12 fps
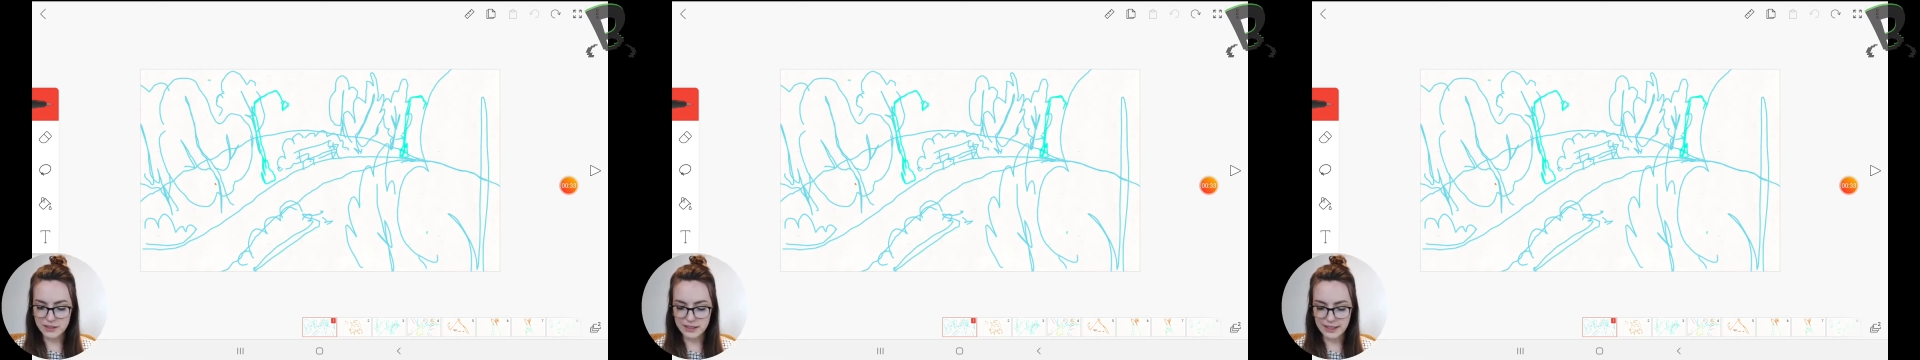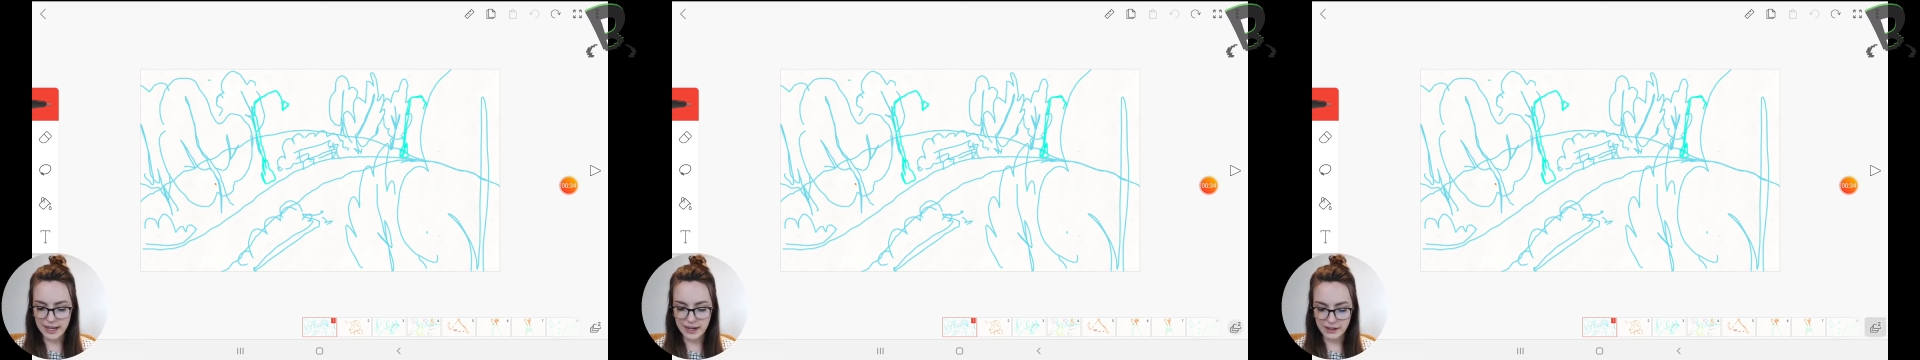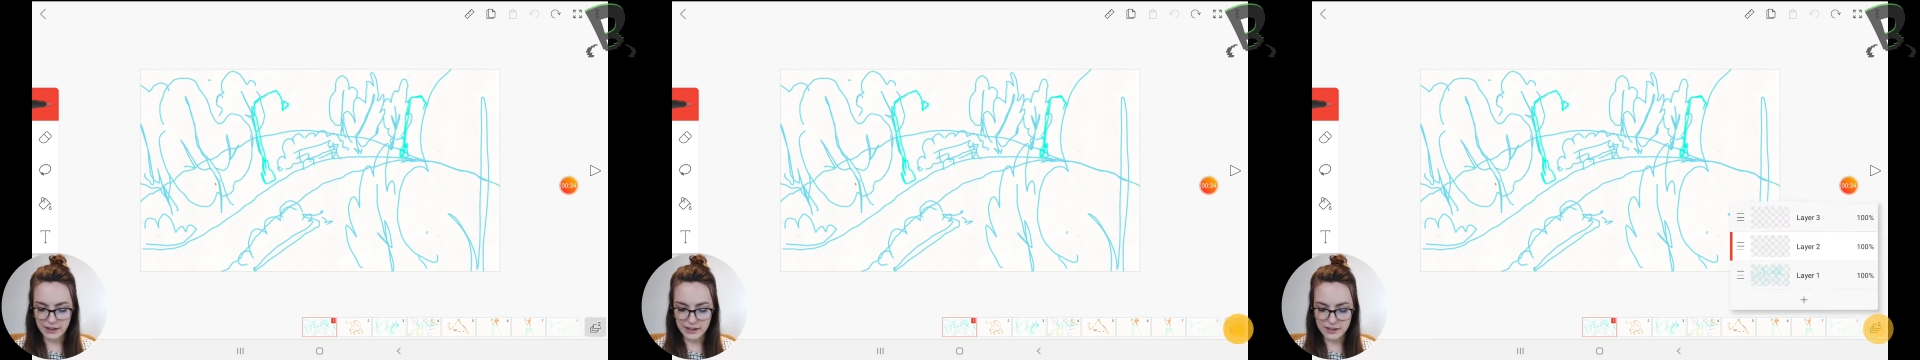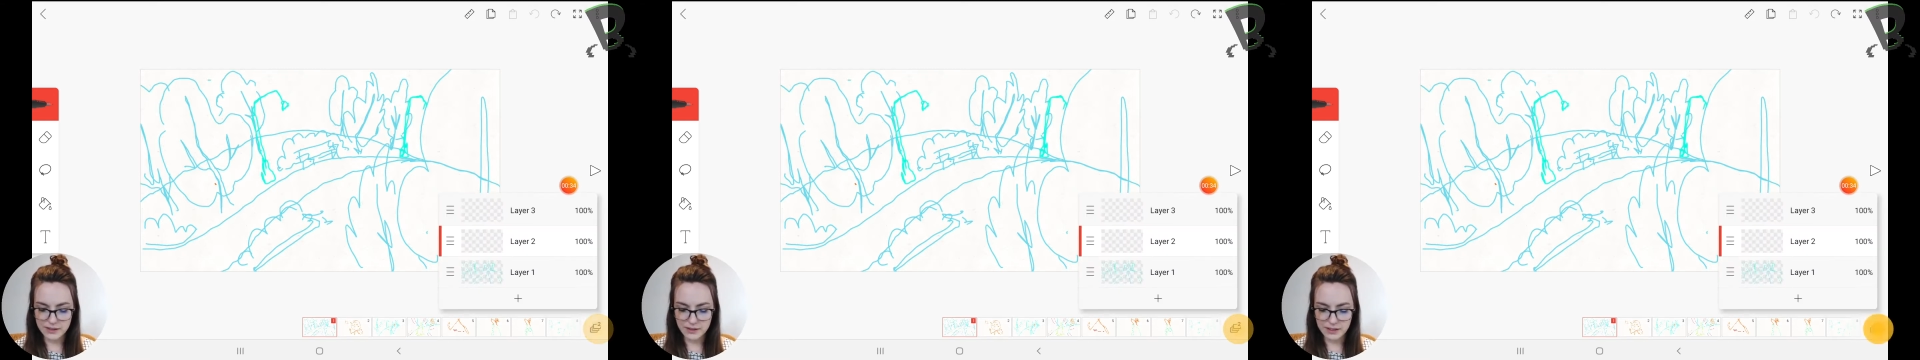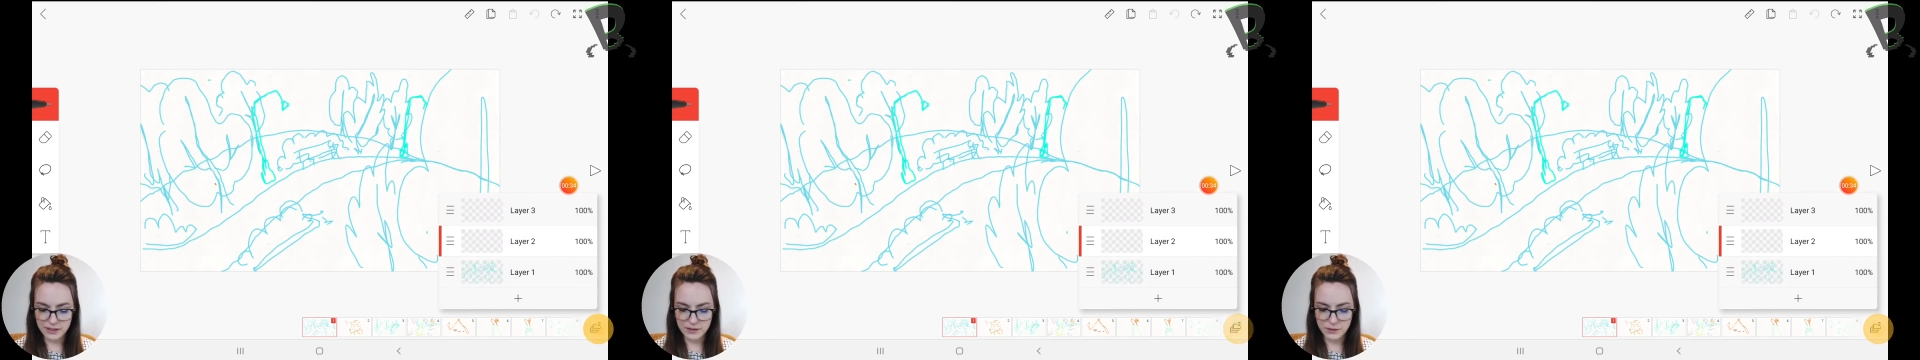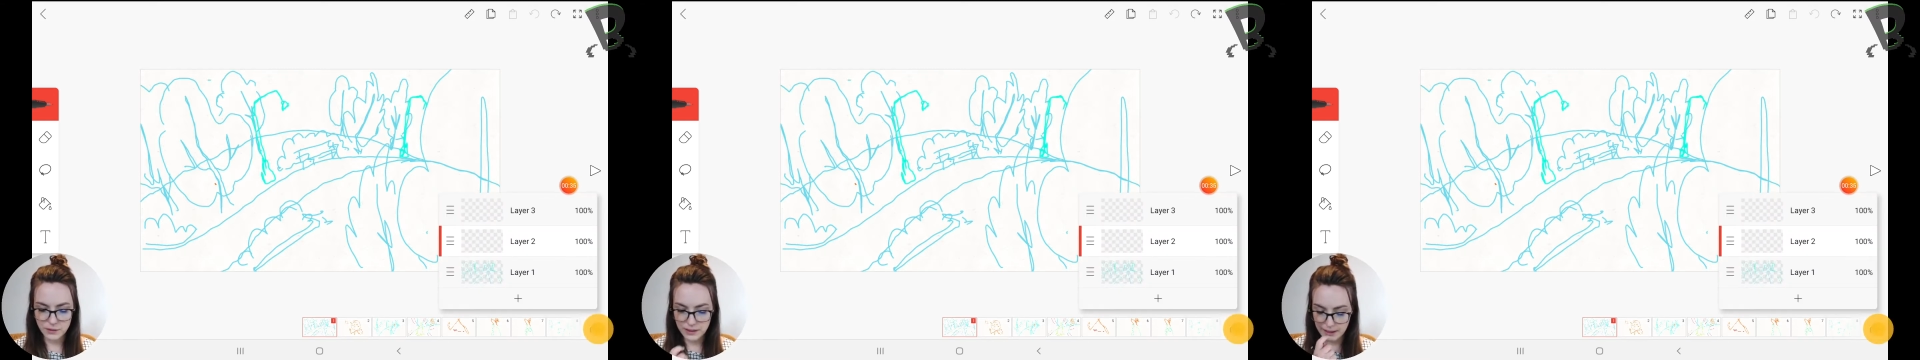layers, so this
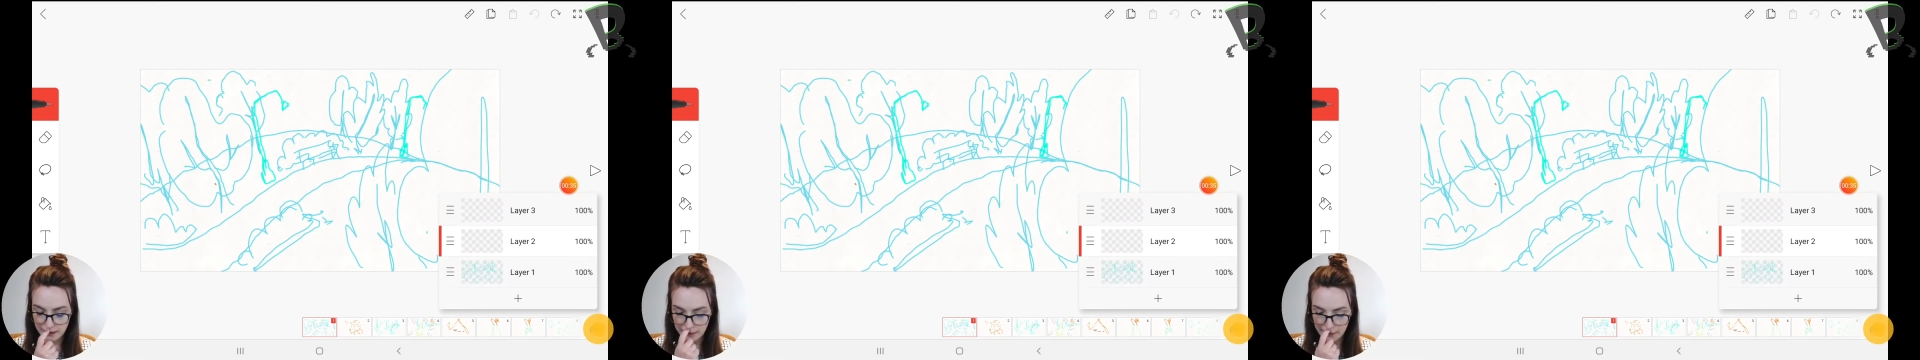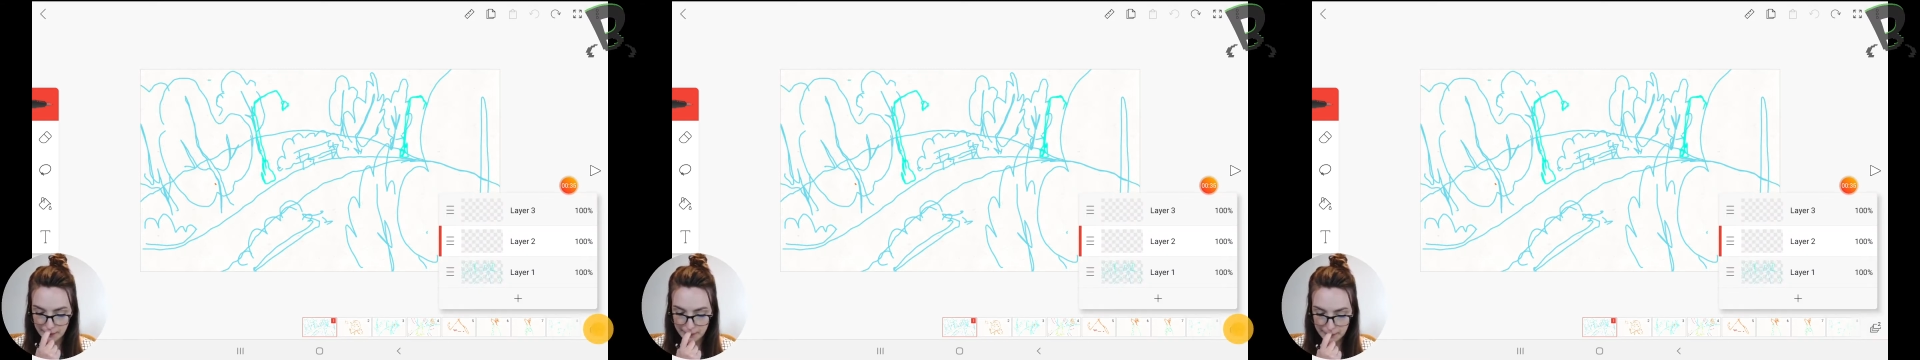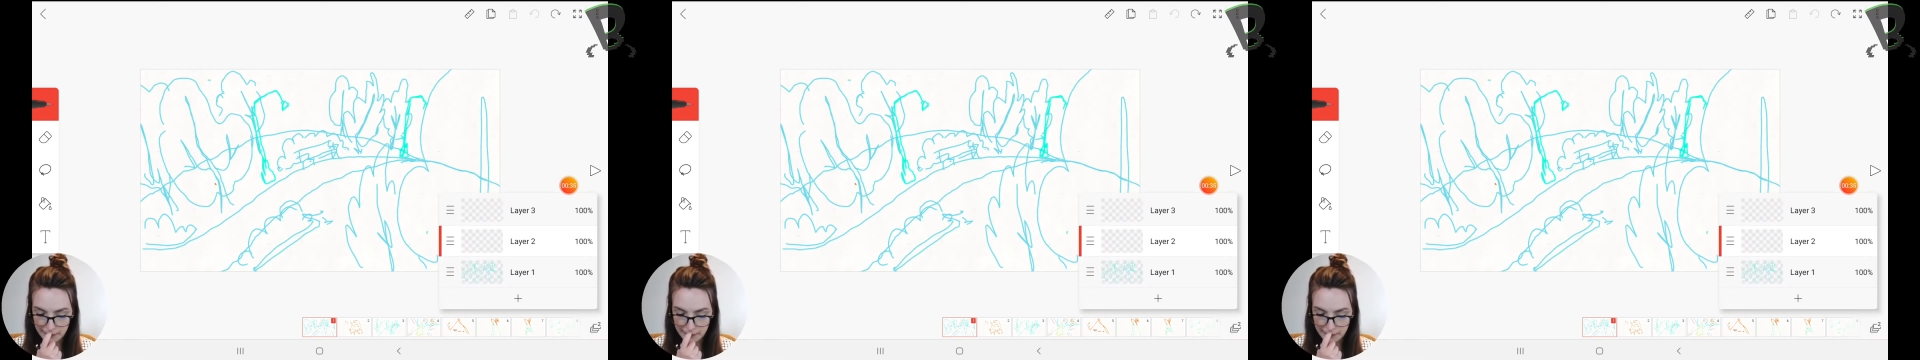tool here,